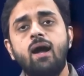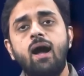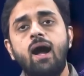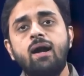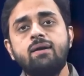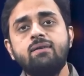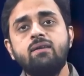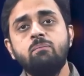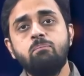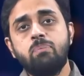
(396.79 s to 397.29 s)

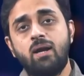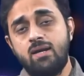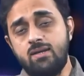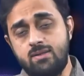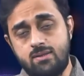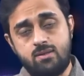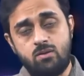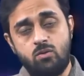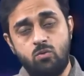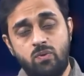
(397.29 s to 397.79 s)
at the
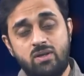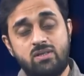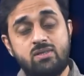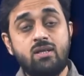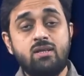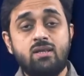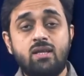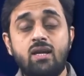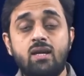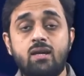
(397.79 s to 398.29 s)
price which
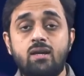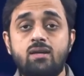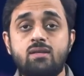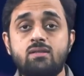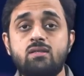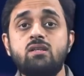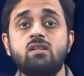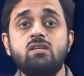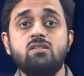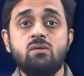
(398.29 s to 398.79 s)
they think
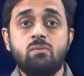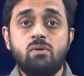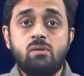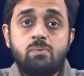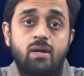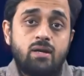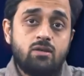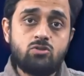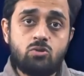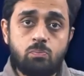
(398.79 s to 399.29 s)
is a reasonable
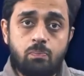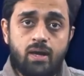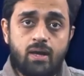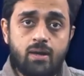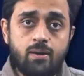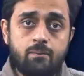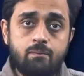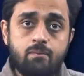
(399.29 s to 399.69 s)
price to pay.